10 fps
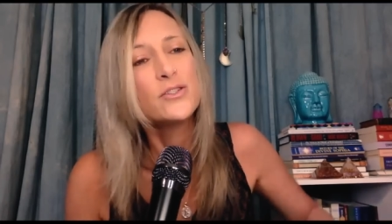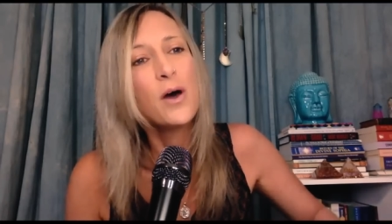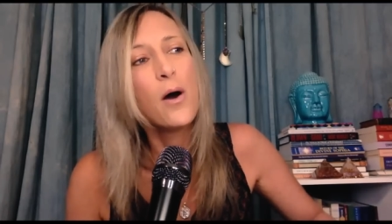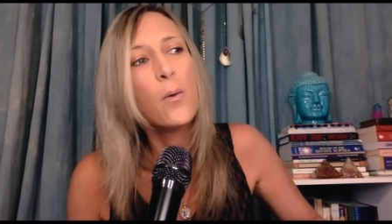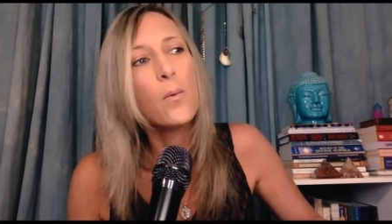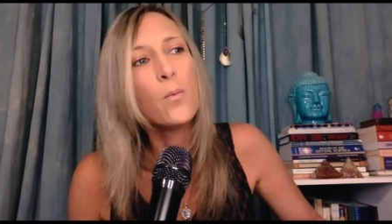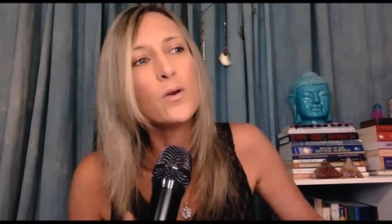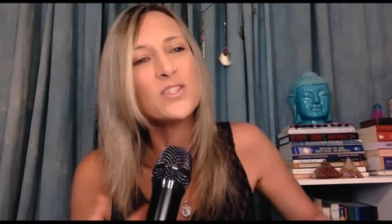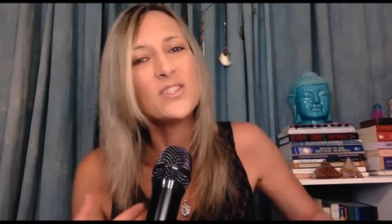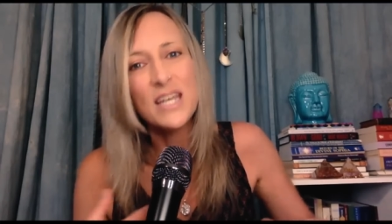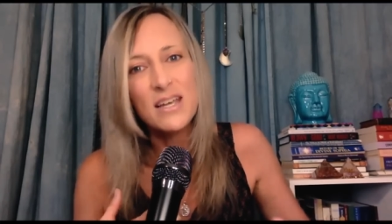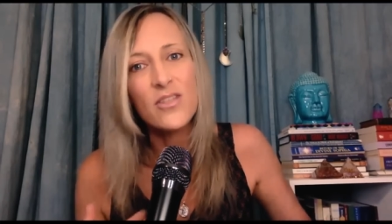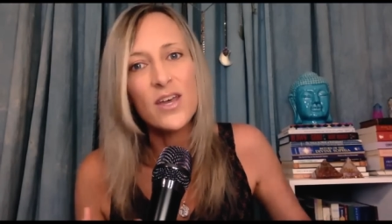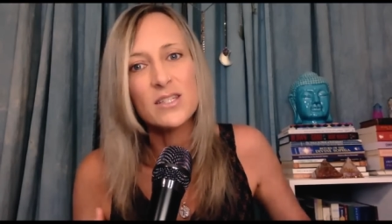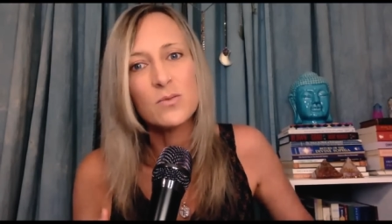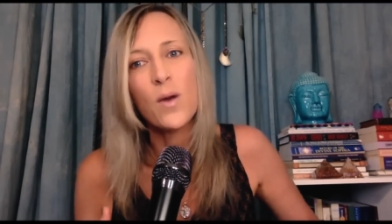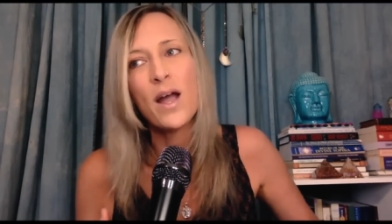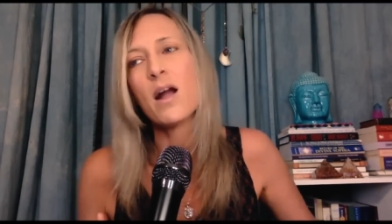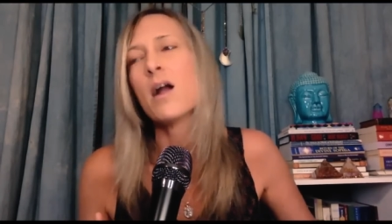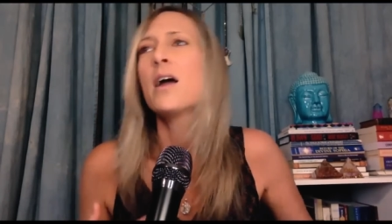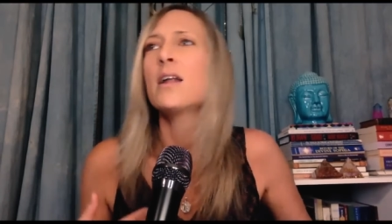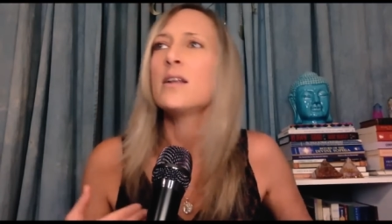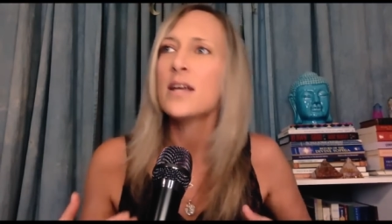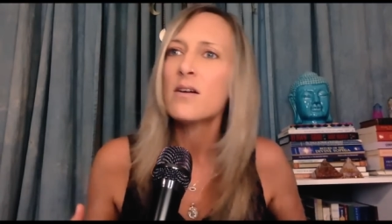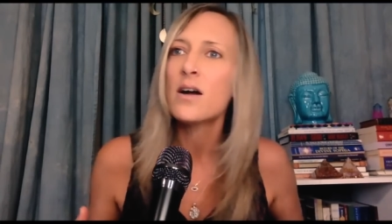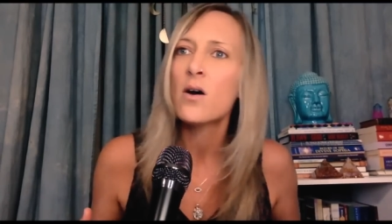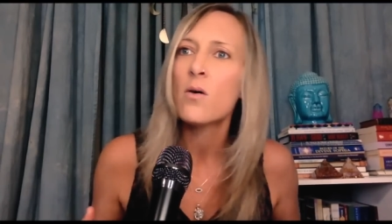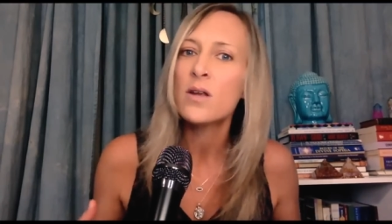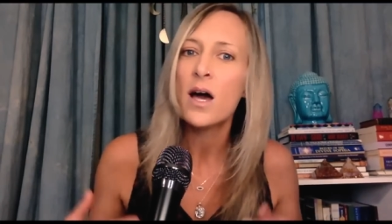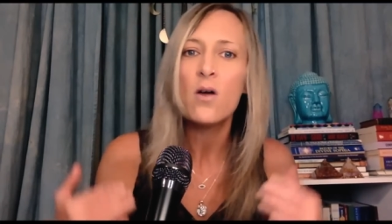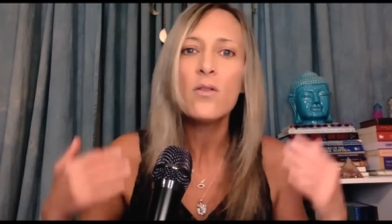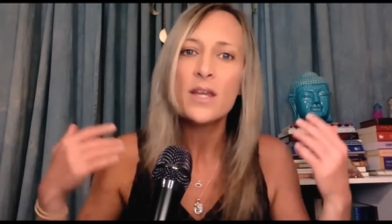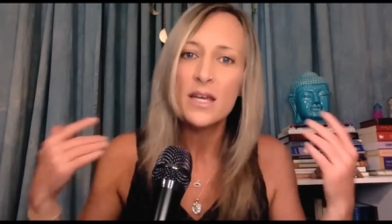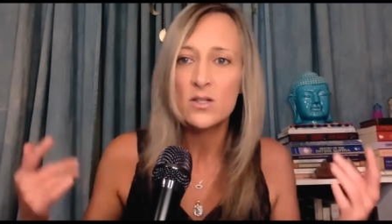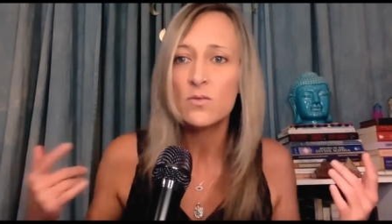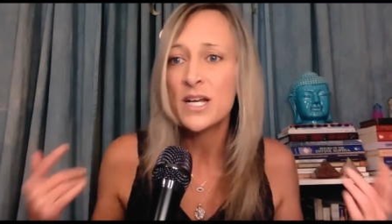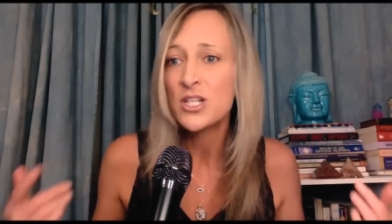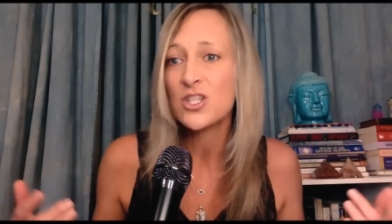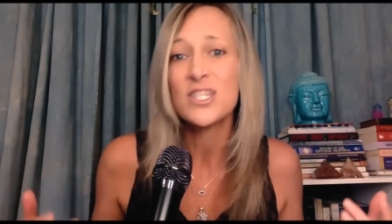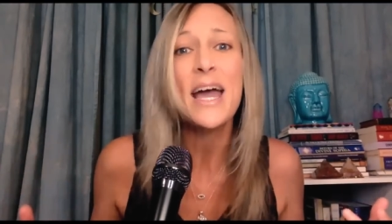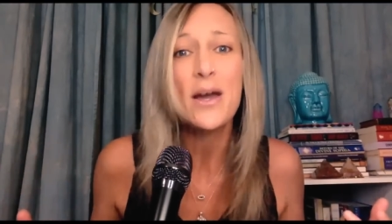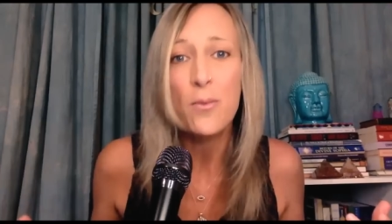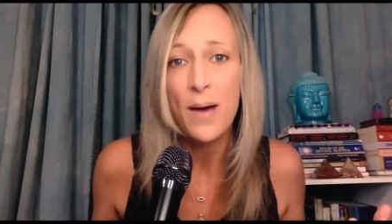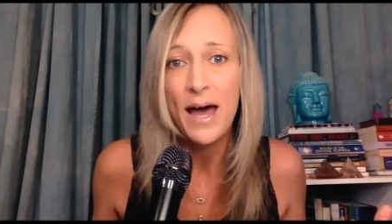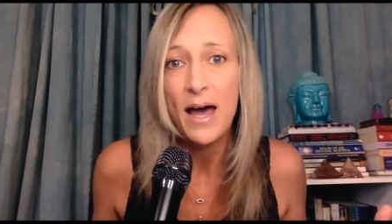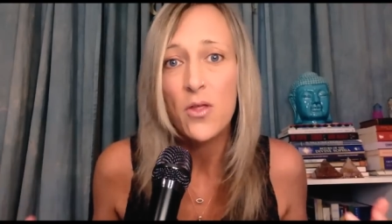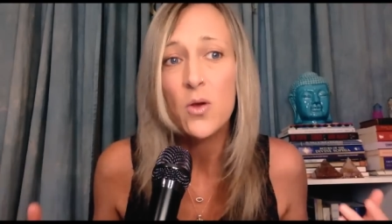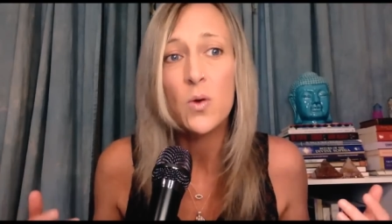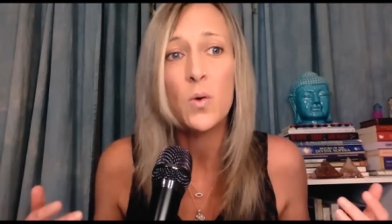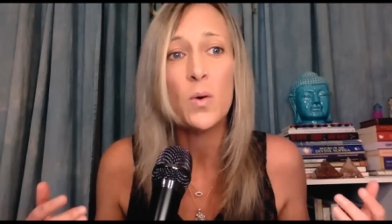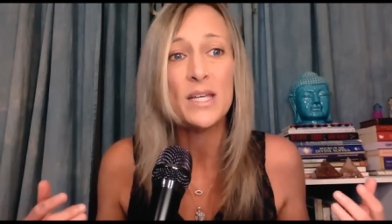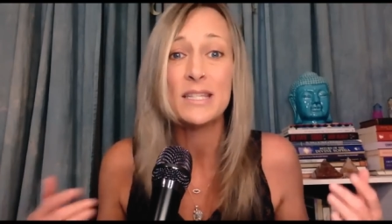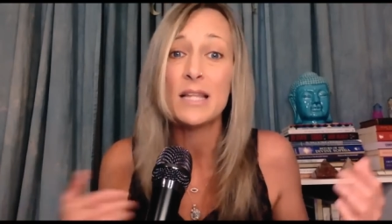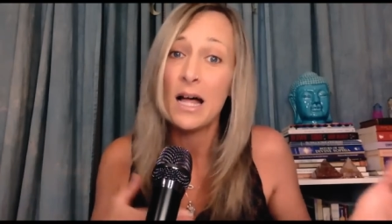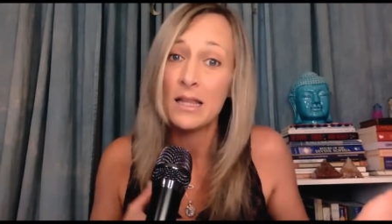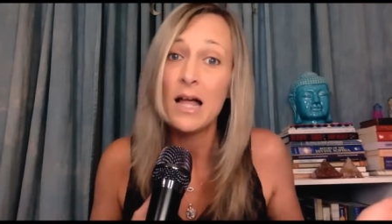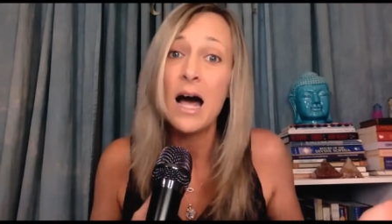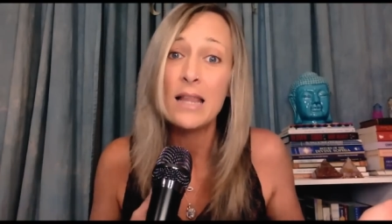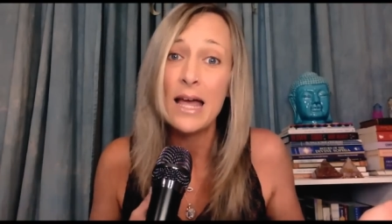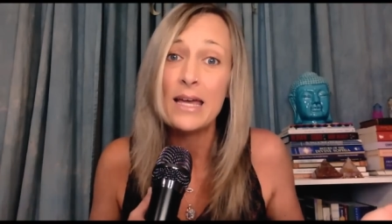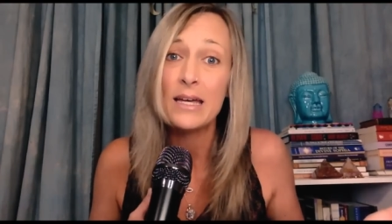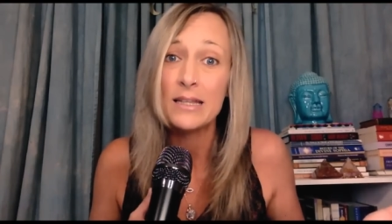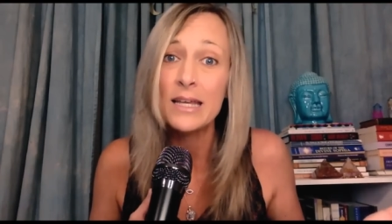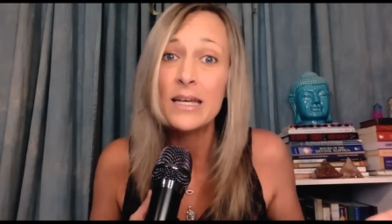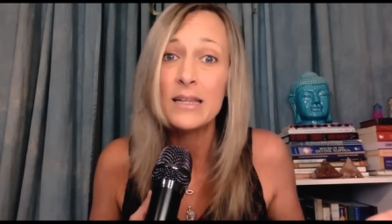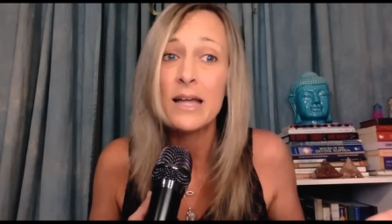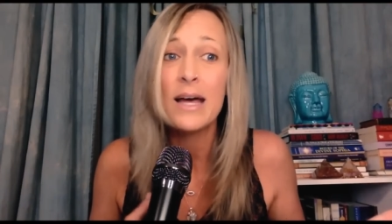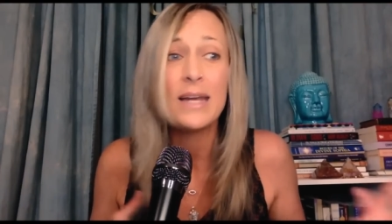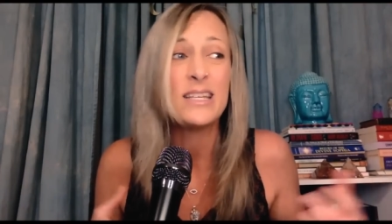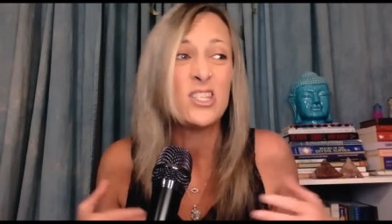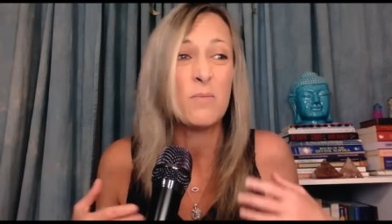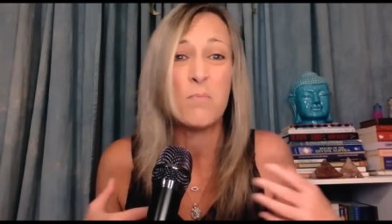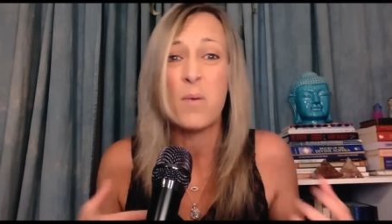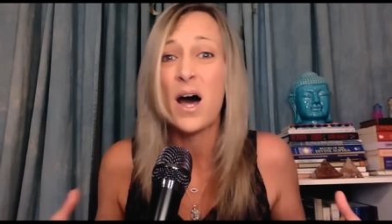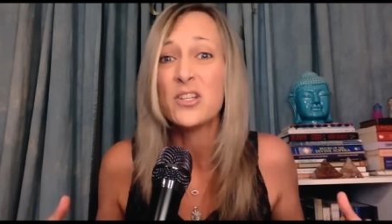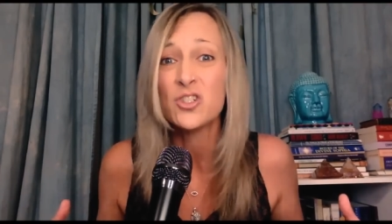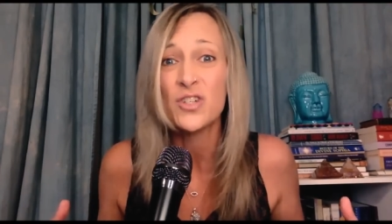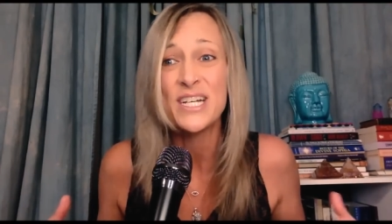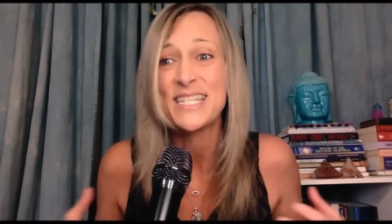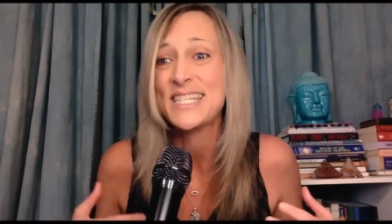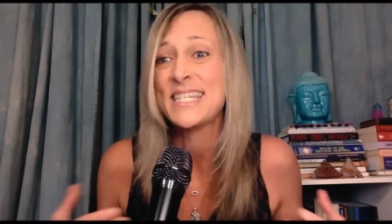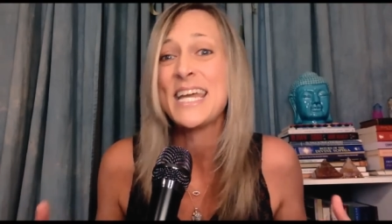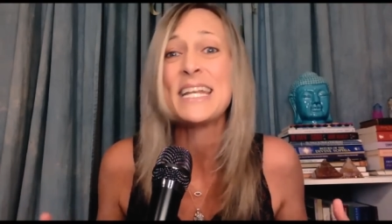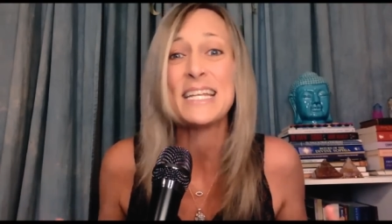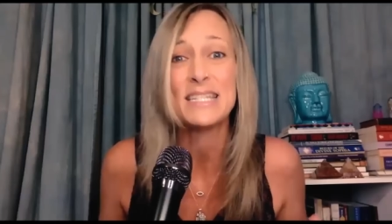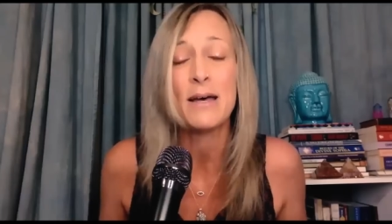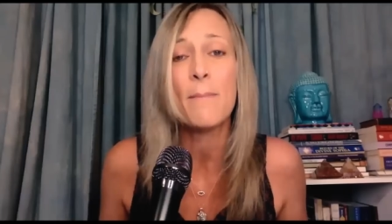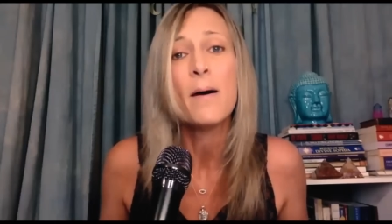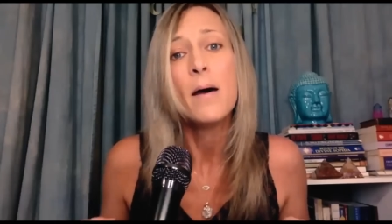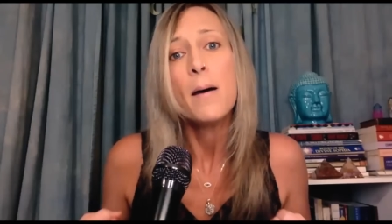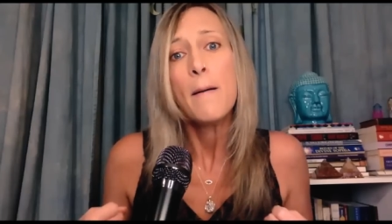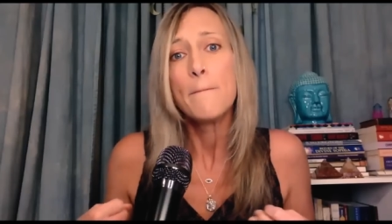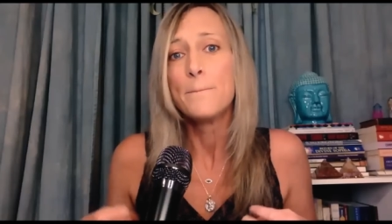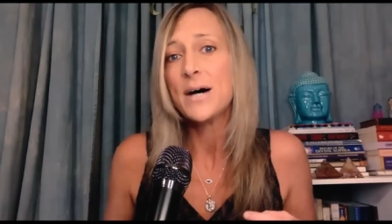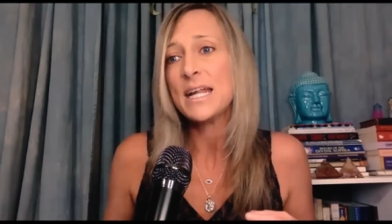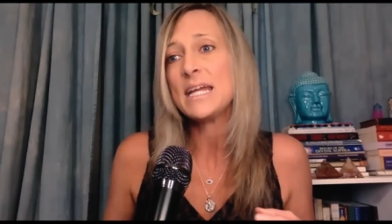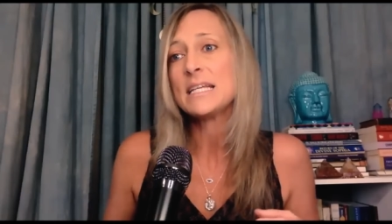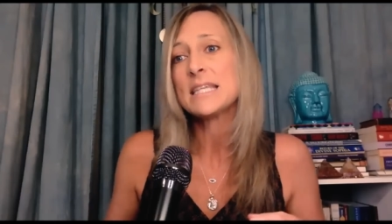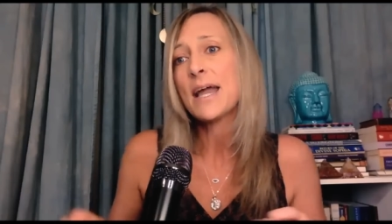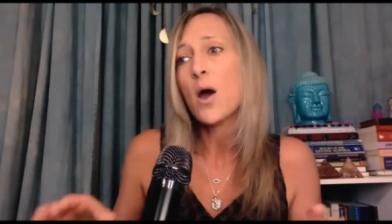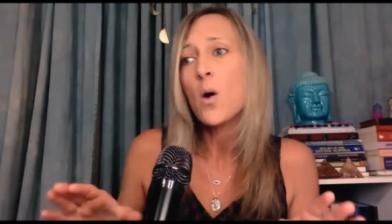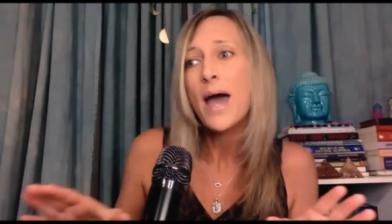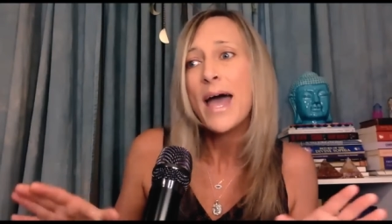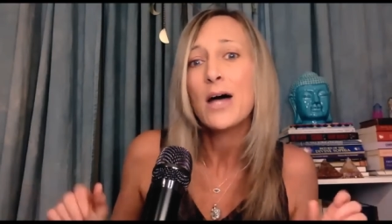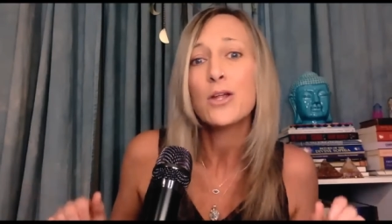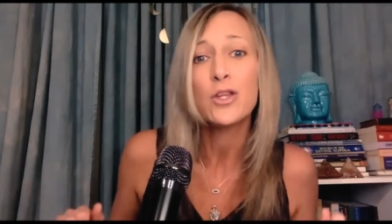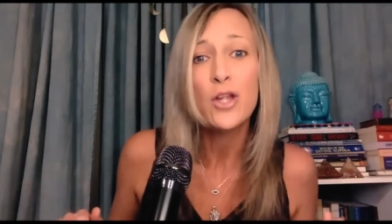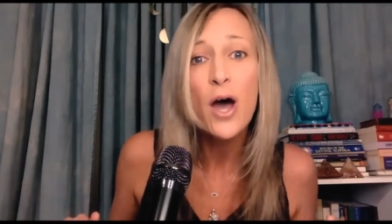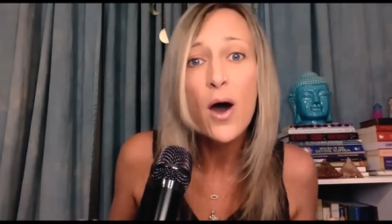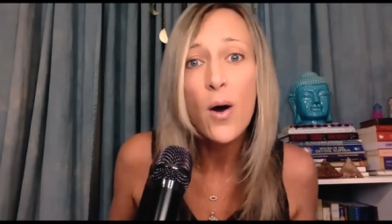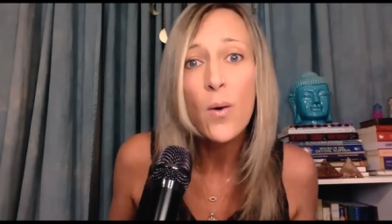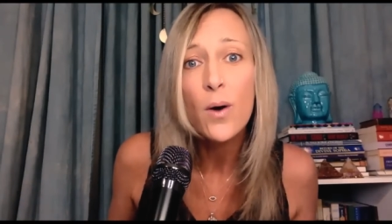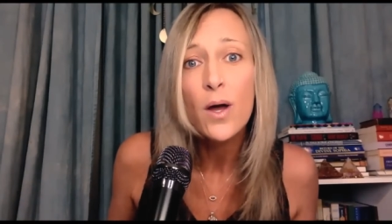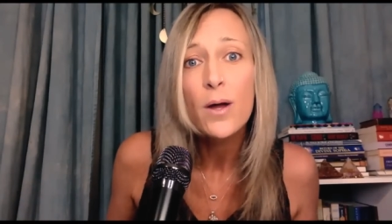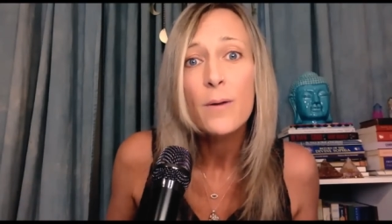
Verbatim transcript: So we're seeing this where Nero not only is a raging psychopath who is a lot like Caligula in his debauchery and Satanism, but he's like, oh, hell no